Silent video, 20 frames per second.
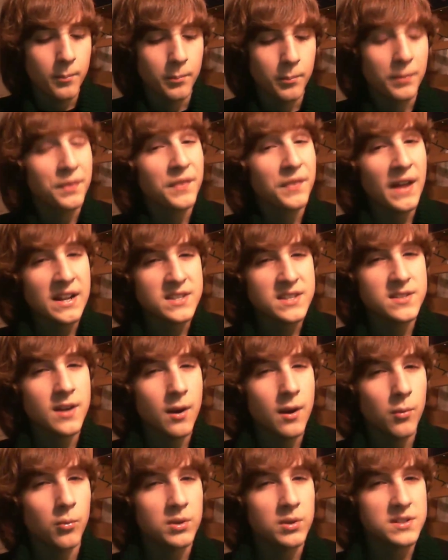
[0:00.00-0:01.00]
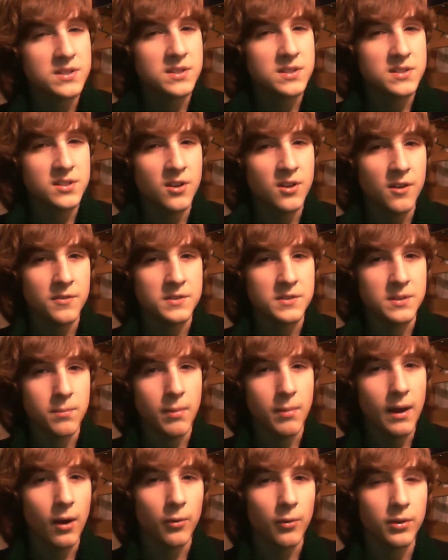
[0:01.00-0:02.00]
But that's not what this scarf is
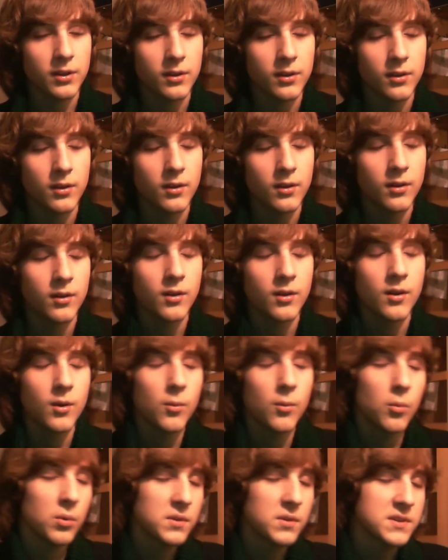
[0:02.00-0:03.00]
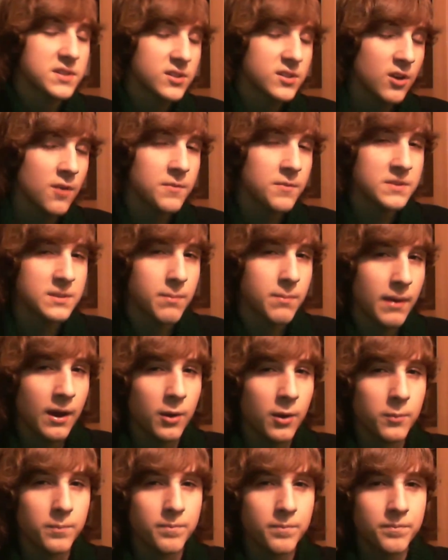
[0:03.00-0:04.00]
about. What this scarf is
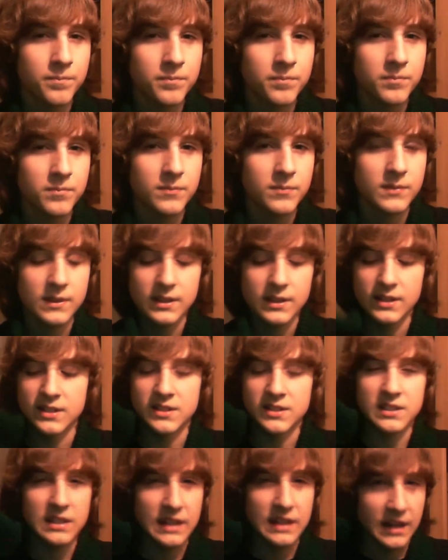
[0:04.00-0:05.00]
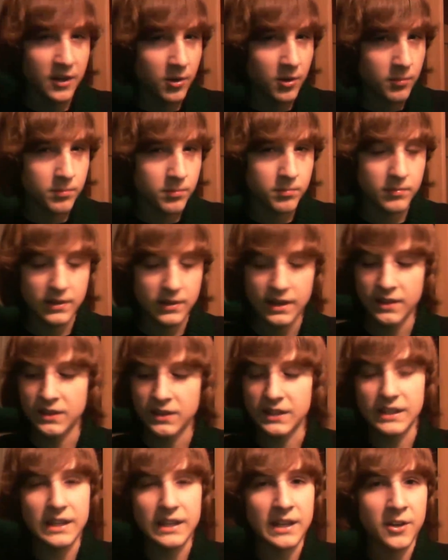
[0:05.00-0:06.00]
about is the
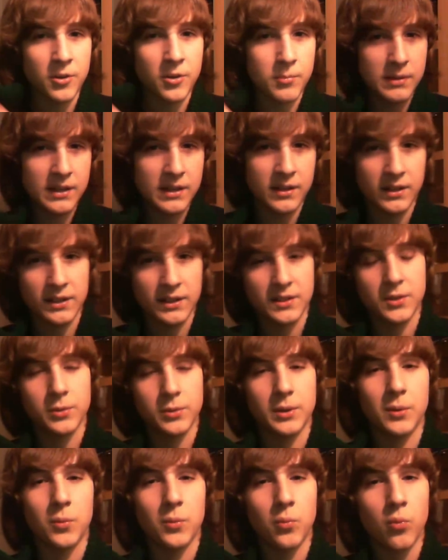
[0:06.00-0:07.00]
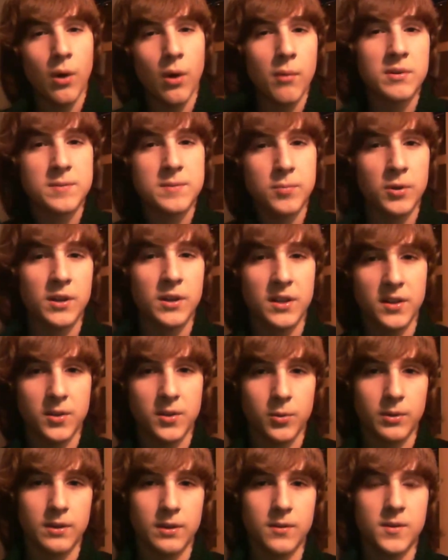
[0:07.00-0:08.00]
inner meaning to it. What was put
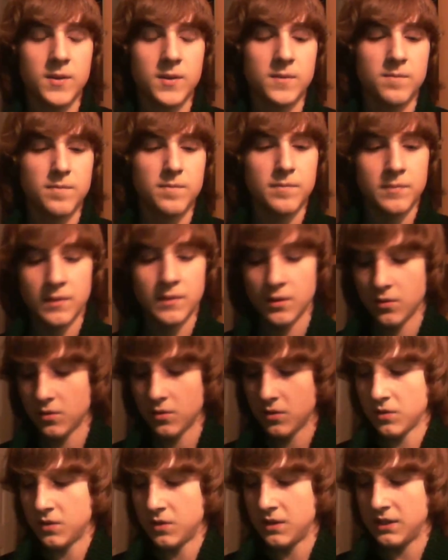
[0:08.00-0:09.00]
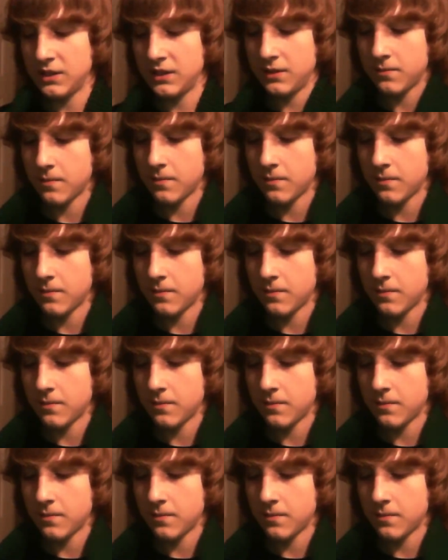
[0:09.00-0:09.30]
into it. The